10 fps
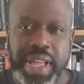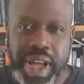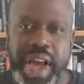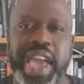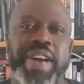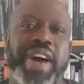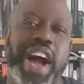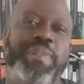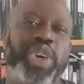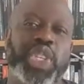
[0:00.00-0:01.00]
Hi,
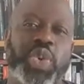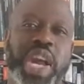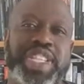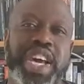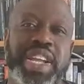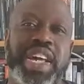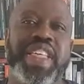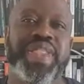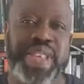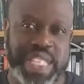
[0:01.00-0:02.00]
I'm Dr. Dwight Turner.
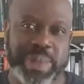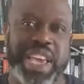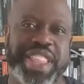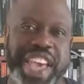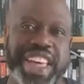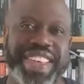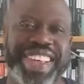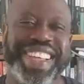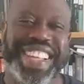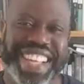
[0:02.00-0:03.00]
This is Being the
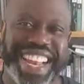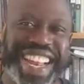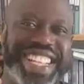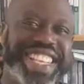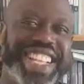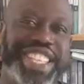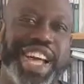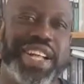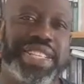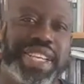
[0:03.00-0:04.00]
Other. Let's get
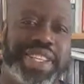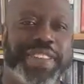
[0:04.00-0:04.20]
started.